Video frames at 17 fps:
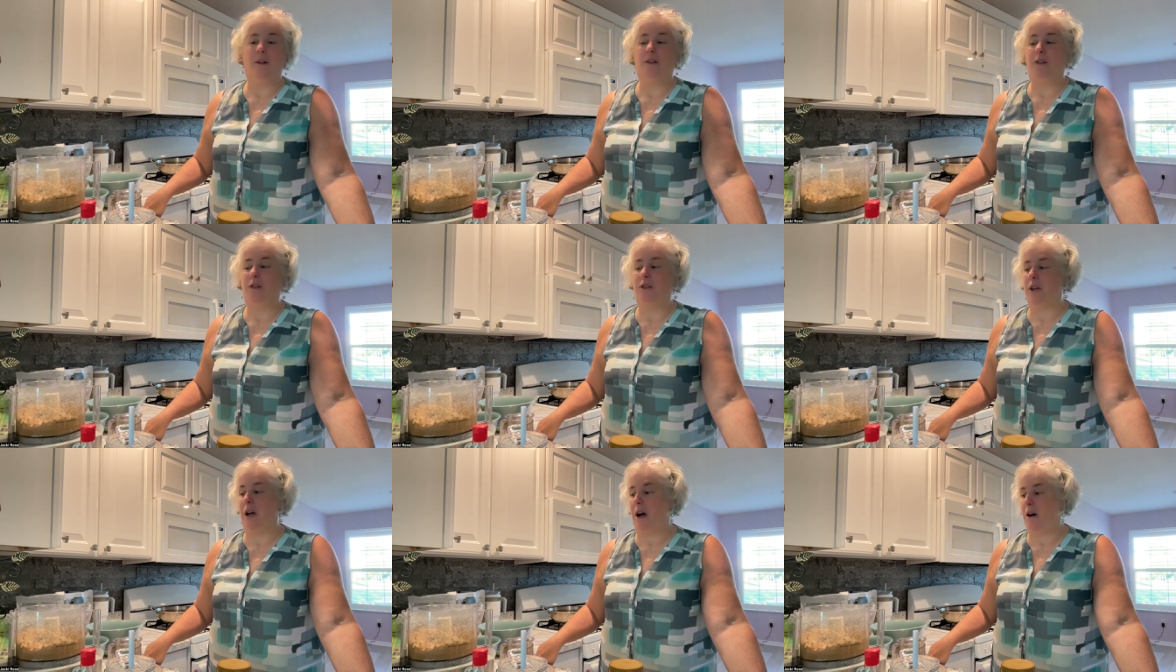
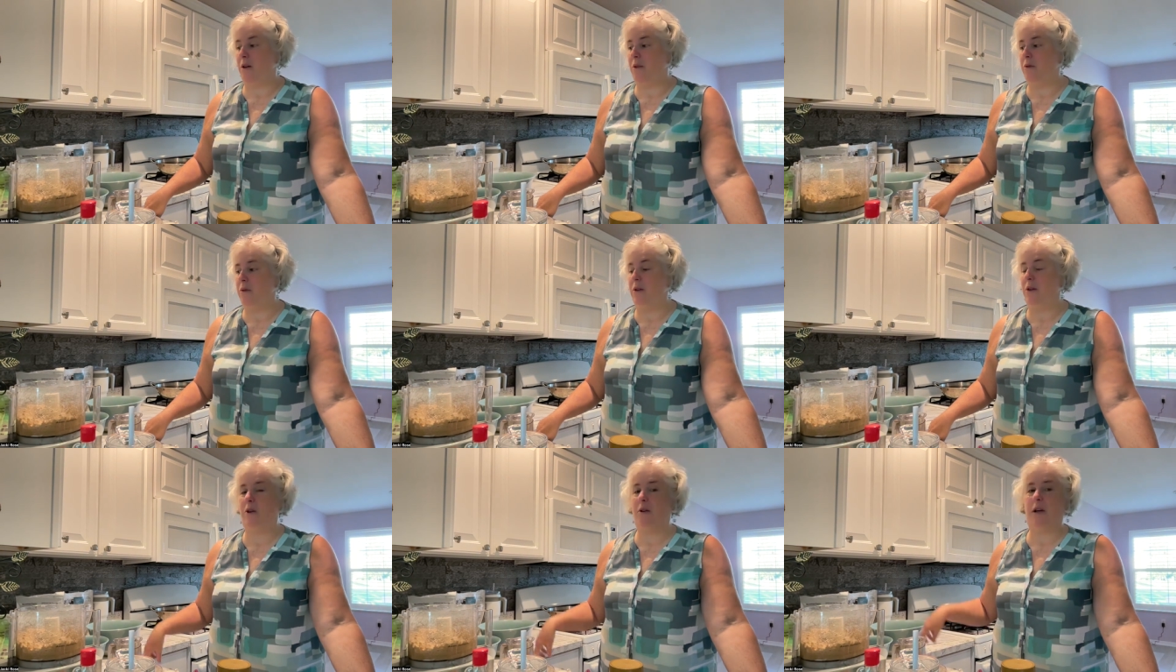
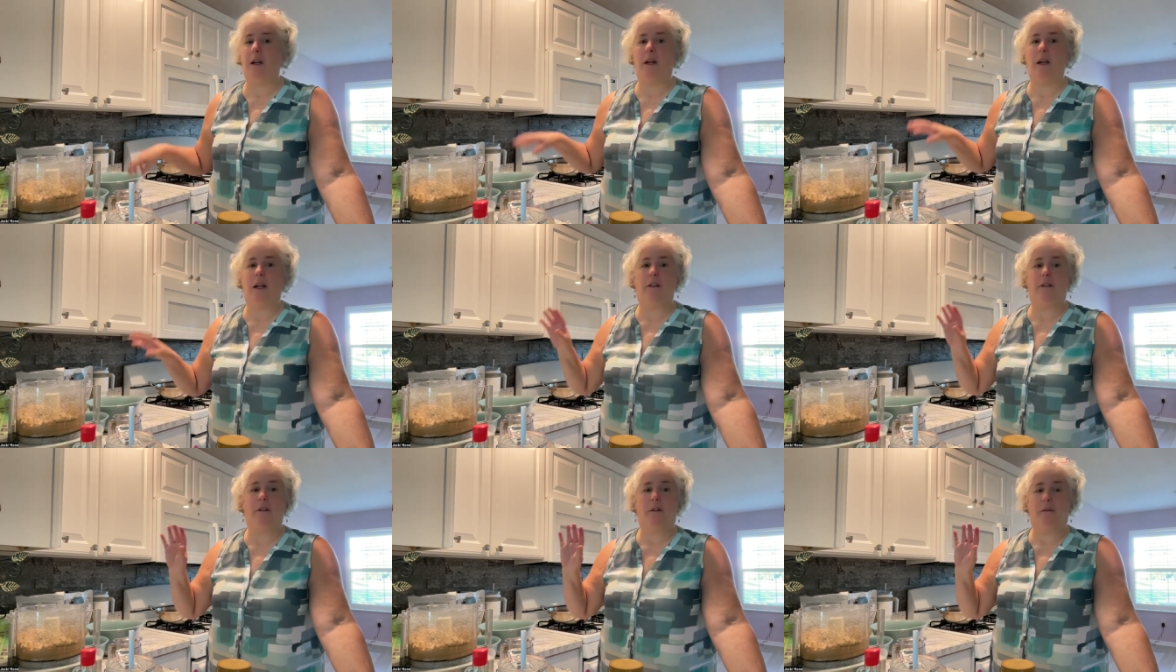So you can
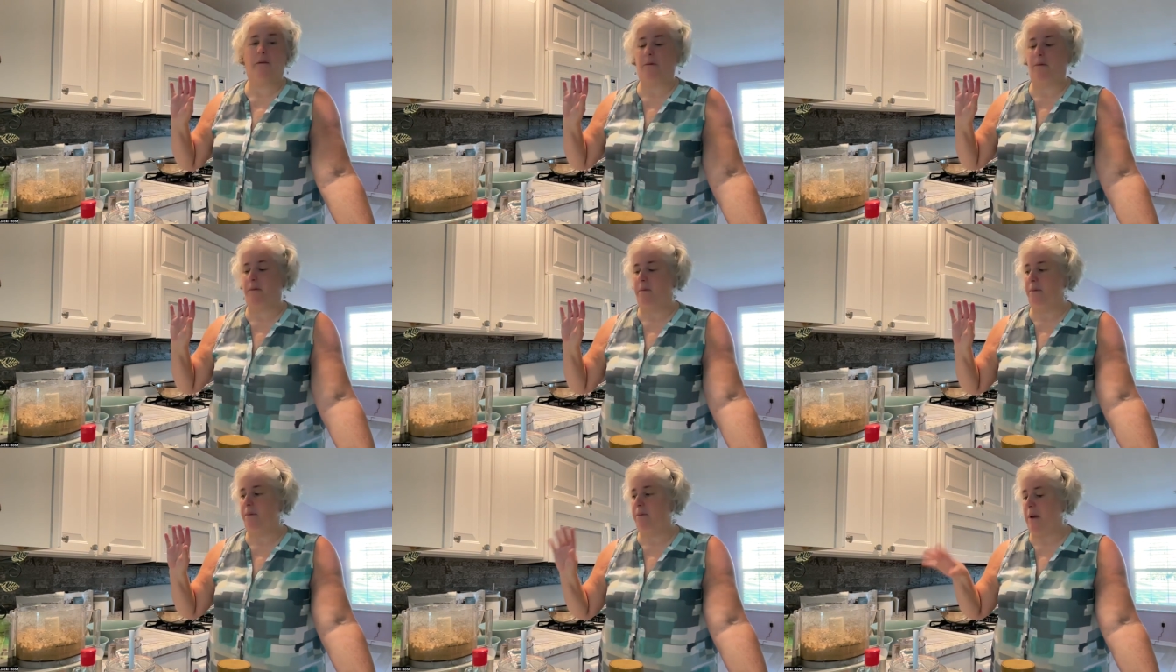either
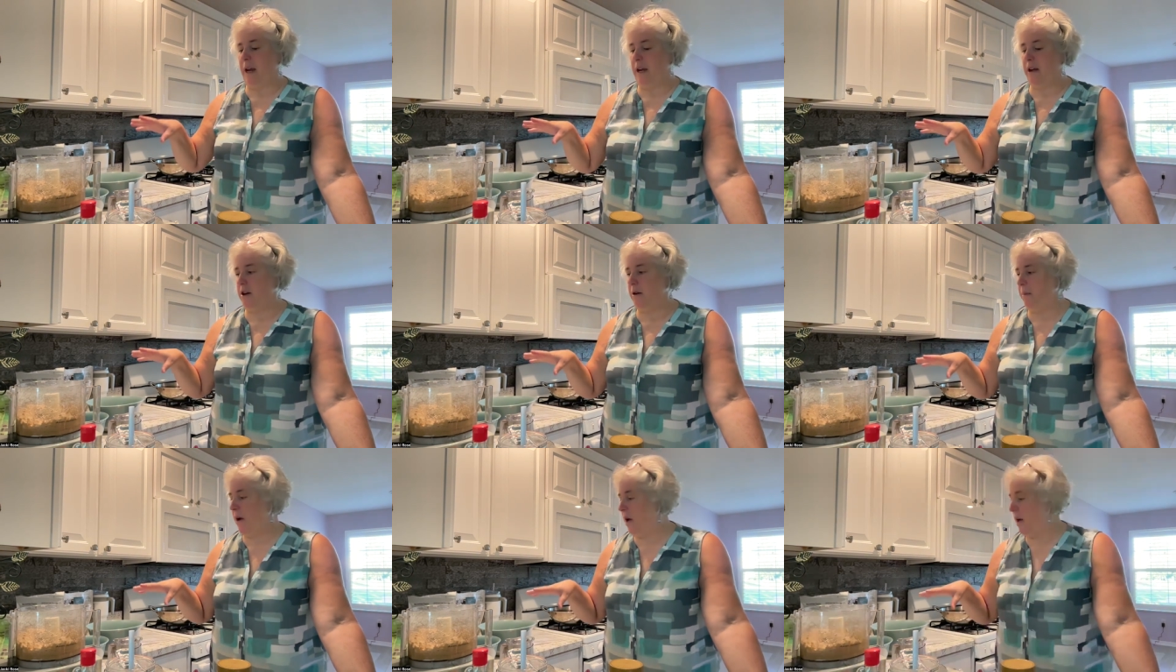make
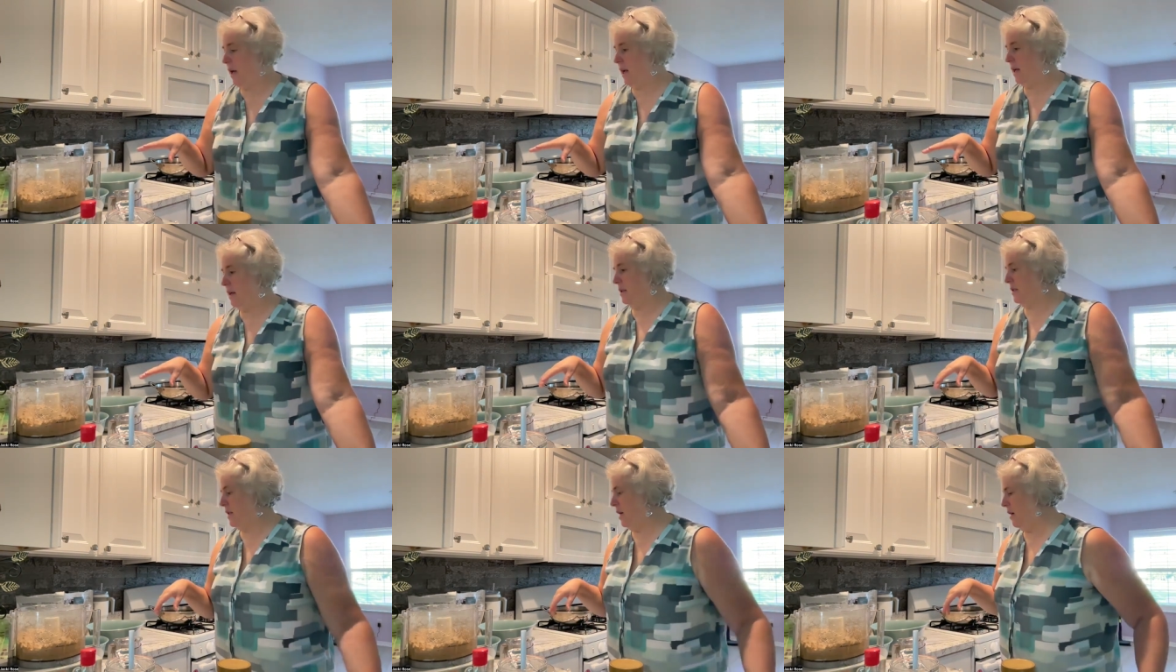your balls.